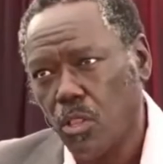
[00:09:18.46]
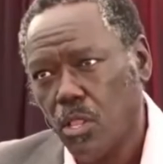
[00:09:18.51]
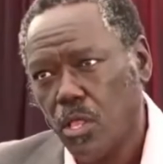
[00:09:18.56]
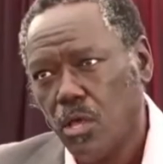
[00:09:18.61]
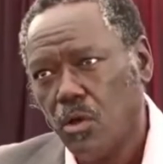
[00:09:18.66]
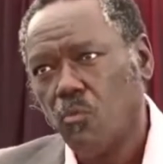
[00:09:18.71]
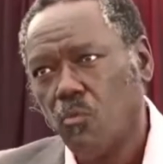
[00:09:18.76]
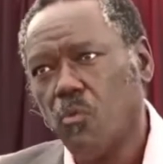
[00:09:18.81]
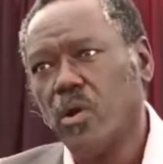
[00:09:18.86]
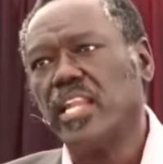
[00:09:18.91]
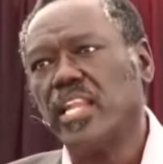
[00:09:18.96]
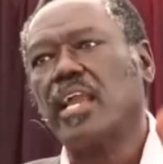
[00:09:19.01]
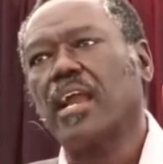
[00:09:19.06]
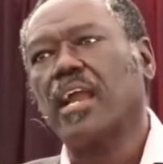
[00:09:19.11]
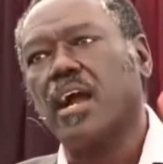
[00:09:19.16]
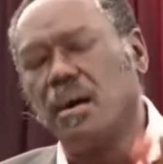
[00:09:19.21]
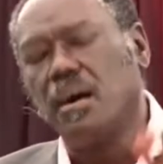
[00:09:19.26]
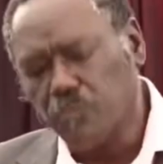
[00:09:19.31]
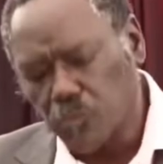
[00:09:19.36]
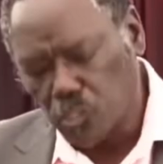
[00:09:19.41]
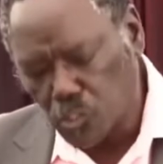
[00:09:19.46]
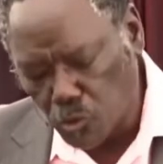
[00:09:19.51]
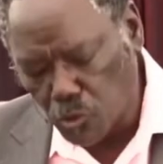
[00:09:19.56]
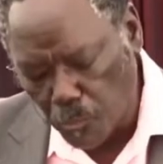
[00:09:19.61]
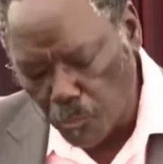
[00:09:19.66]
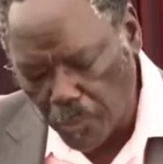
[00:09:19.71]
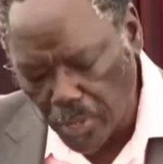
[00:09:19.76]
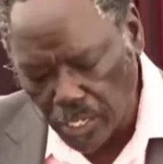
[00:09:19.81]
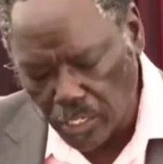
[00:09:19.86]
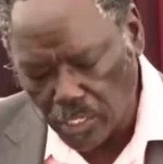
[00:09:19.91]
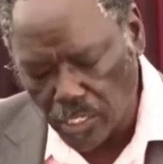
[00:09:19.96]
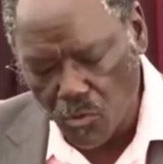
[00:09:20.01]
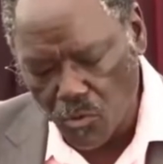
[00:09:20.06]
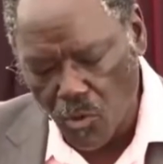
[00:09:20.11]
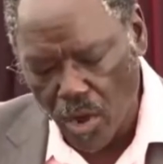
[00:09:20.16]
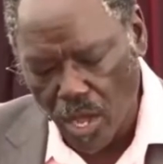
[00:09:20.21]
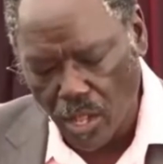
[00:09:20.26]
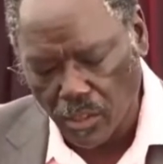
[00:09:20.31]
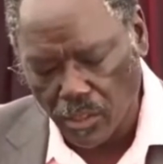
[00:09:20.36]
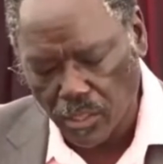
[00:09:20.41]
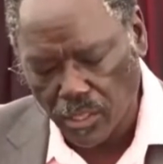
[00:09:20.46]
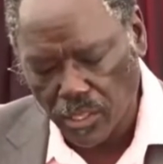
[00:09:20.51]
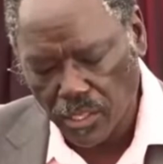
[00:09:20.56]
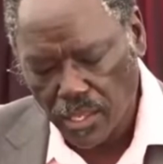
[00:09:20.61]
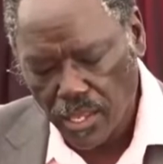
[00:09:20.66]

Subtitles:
when it comes to building wealth,